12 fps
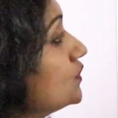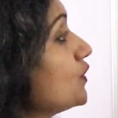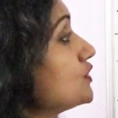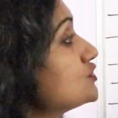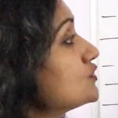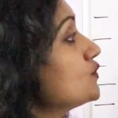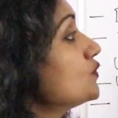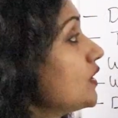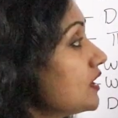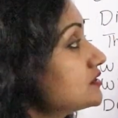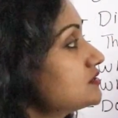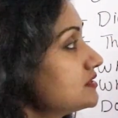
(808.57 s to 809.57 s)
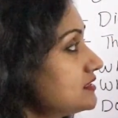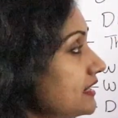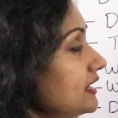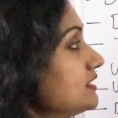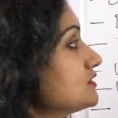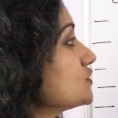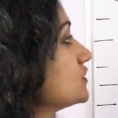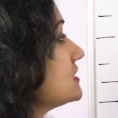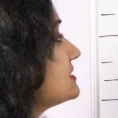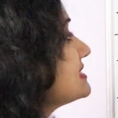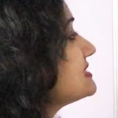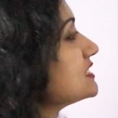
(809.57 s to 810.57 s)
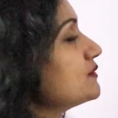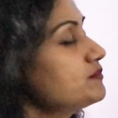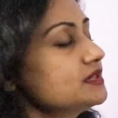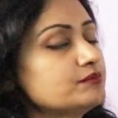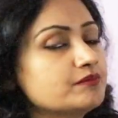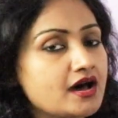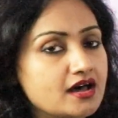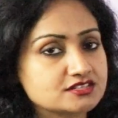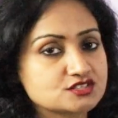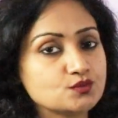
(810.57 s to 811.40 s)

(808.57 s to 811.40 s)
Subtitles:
go to work today? So this is simple past.